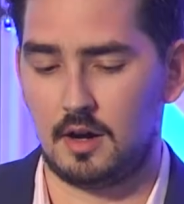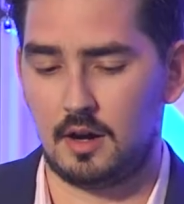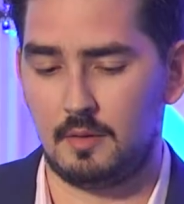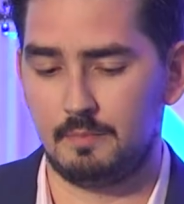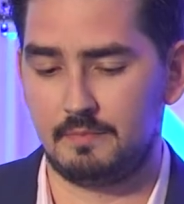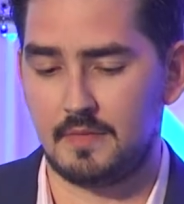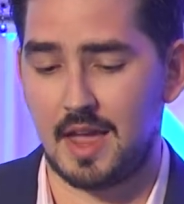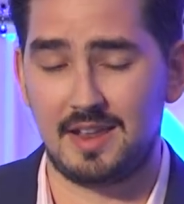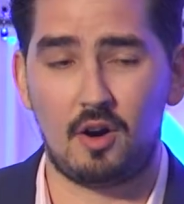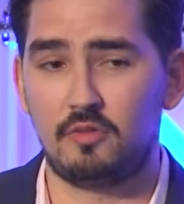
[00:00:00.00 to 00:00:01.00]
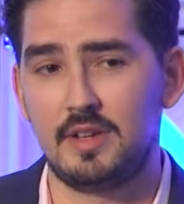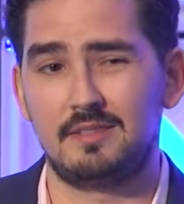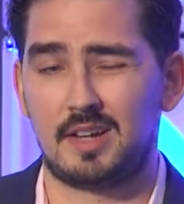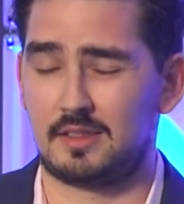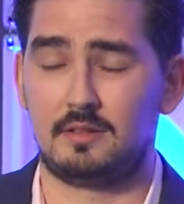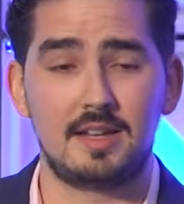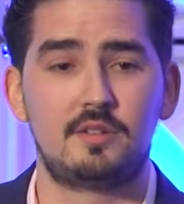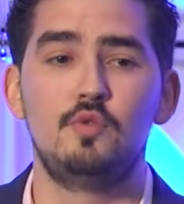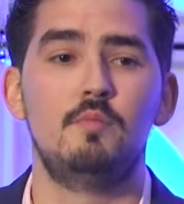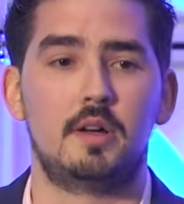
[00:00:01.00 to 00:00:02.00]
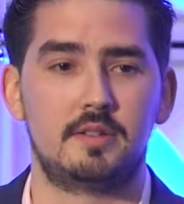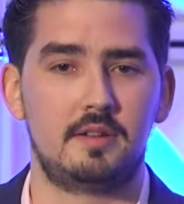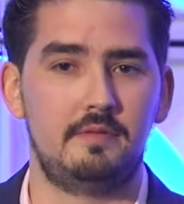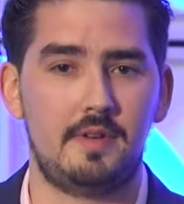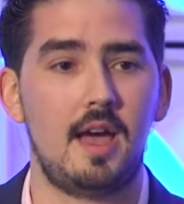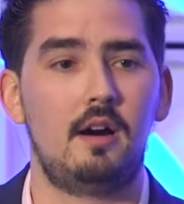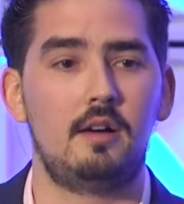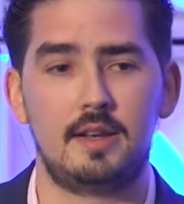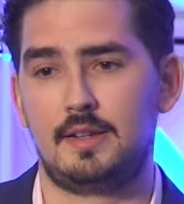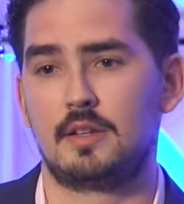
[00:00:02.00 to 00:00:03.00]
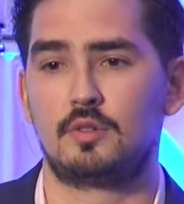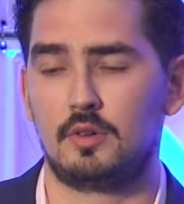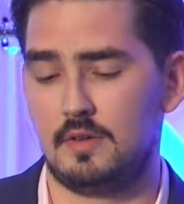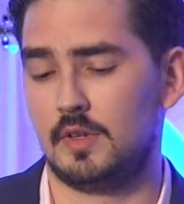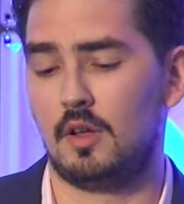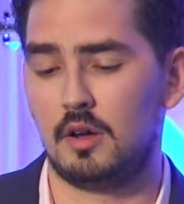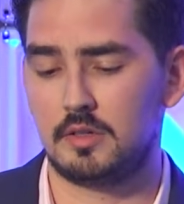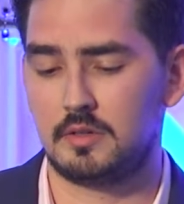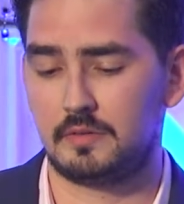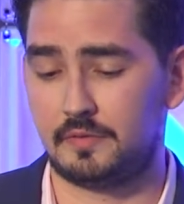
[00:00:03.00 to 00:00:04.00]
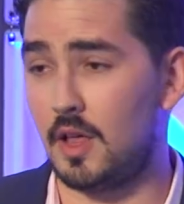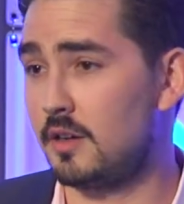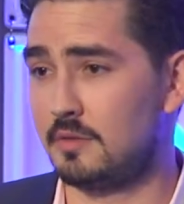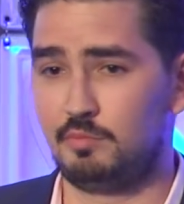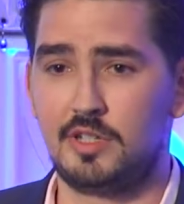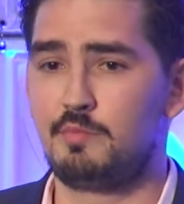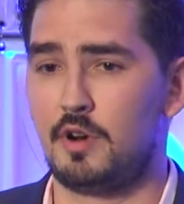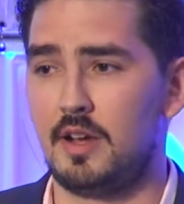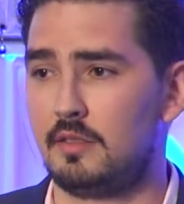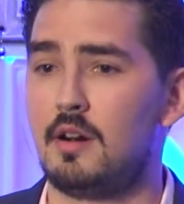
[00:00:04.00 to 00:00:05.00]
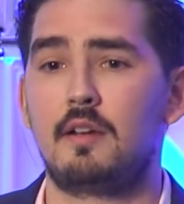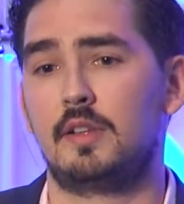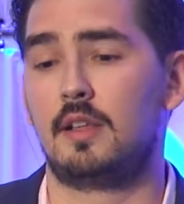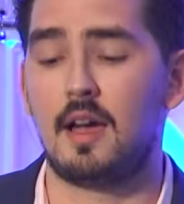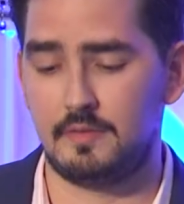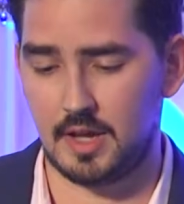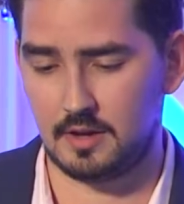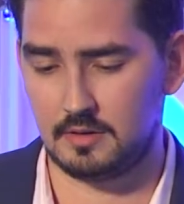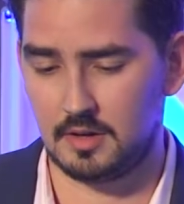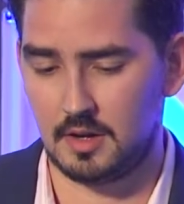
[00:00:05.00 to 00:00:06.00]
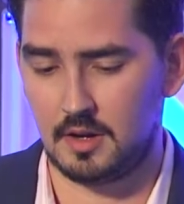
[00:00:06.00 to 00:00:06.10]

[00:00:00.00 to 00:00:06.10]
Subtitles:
And only in the last 2 months did Veil and Guesser even launch. Flux, BlitzPredict, they're not even live yet.